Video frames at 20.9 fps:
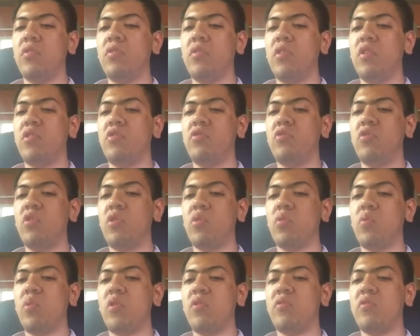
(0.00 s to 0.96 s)
the
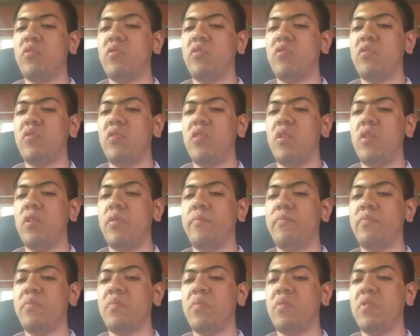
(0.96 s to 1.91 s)
children's
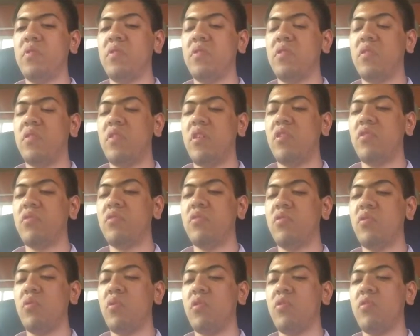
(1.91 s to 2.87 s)
the
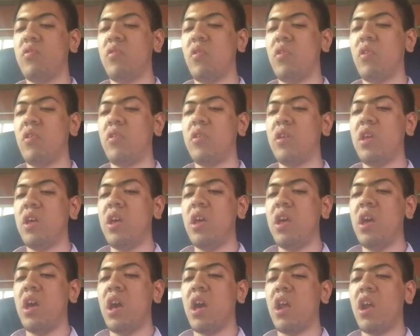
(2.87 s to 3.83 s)
students here.
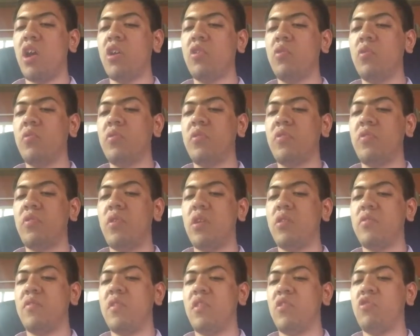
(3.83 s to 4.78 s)
And I noticed
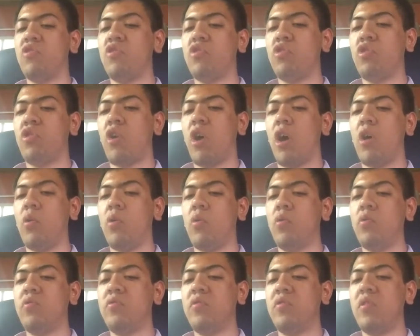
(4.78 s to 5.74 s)
that the
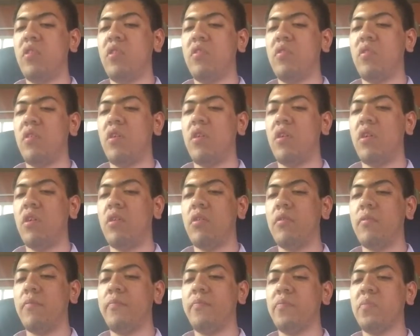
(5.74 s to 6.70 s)
childhoods and
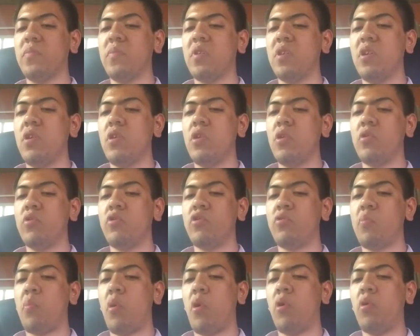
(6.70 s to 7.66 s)

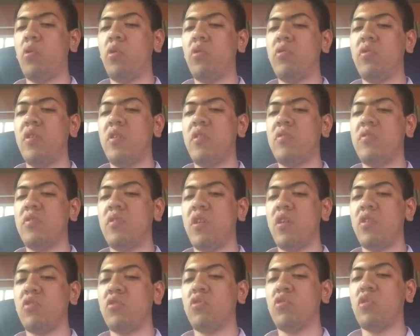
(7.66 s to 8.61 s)
smaller than
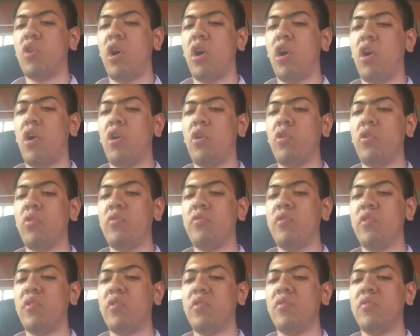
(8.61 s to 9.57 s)
the taller
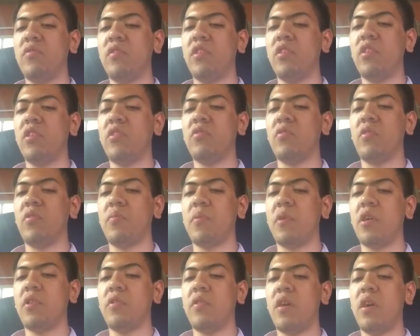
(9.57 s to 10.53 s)
as teenagers
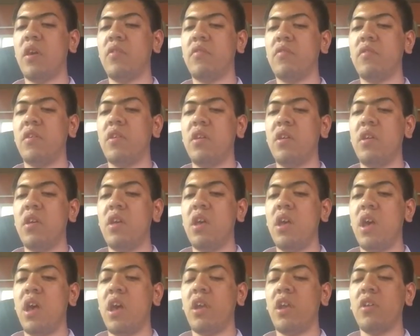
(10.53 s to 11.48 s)
about that.
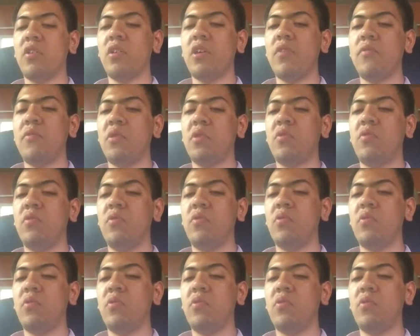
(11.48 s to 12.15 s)
And I giving